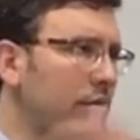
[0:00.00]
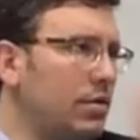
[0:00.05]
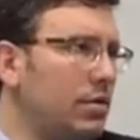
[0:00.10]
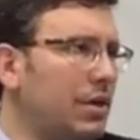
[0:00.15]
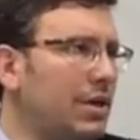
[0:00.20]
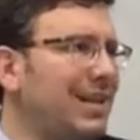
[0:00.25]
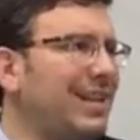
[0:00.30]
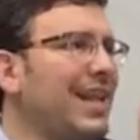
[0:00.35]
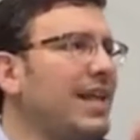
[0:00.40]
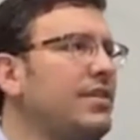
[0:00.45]

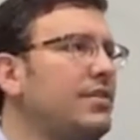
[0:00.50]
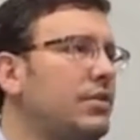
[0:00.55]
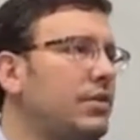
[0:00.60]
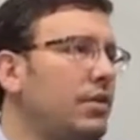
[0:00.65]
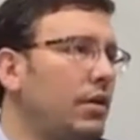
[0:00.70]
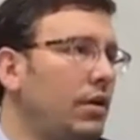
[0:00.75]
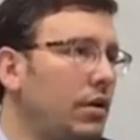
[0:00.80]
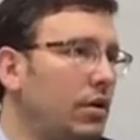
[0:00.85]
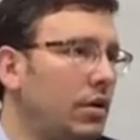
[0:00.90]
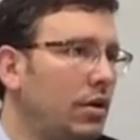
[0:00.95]

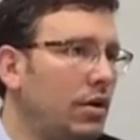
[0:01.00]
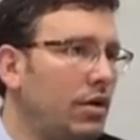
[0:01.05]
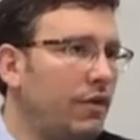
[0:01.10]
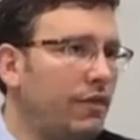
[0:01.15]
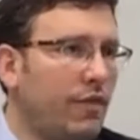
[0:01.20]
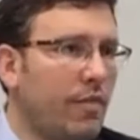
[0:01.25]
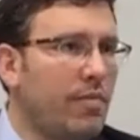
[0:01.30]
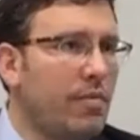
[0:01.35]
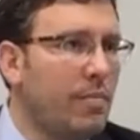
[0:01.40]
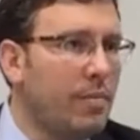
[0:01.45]
cleansing
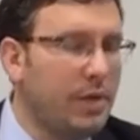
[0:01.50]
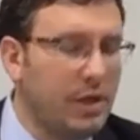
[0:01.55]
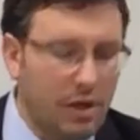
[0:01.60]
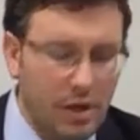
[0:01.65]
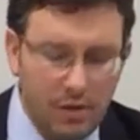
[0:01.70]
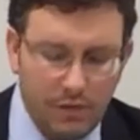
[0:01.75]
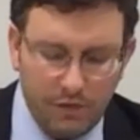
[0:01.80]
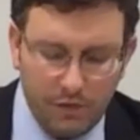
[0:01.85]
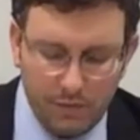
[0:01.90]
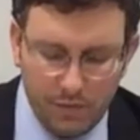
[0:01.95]
from the
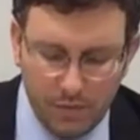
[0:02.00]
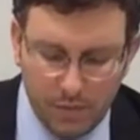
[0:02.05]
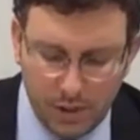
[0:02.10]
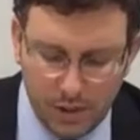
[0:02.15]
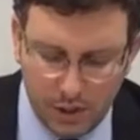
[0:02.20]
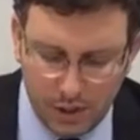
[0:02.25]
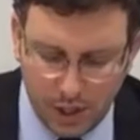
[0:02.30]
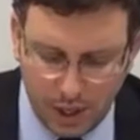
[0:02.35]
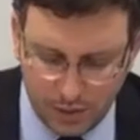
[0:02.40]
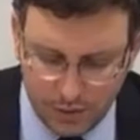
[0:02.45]

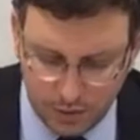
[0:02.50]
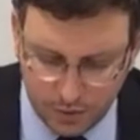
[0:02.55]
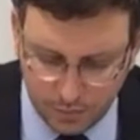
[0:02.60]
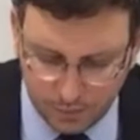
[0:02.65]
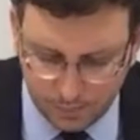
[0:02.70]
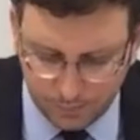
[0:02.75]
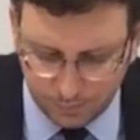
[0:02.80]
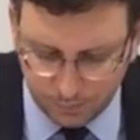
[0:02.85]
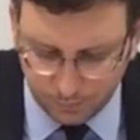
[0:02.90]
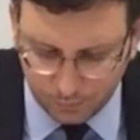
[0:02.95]
Midianites.
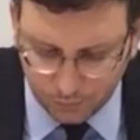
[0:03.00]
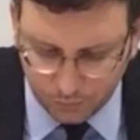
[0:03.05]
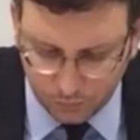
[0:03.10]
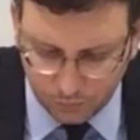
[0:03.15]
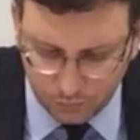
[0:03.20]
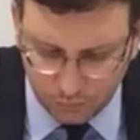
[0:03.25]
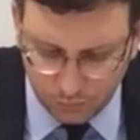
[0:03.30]
We lost